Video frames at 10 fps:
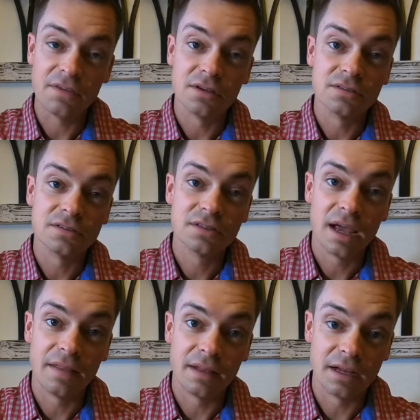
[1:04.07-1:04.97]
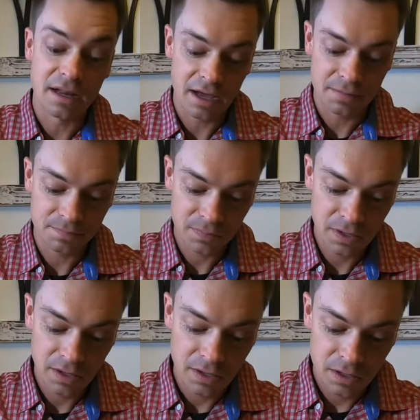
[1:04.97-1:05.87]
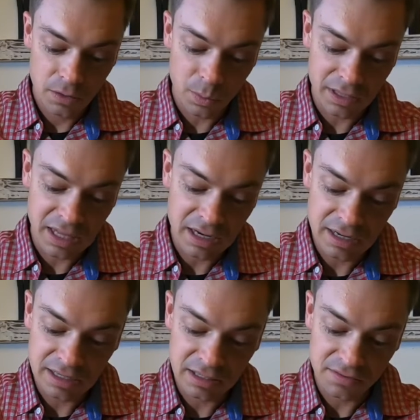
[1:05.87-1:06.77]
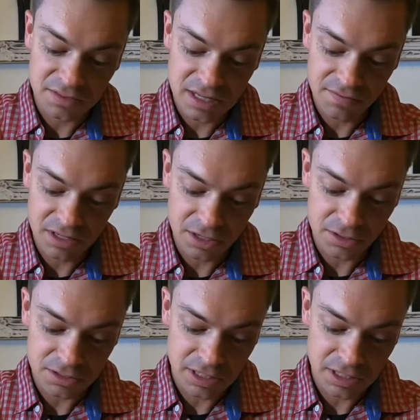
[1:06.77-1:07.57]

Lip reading: years, and then he died. When Kenan had lived 70 years,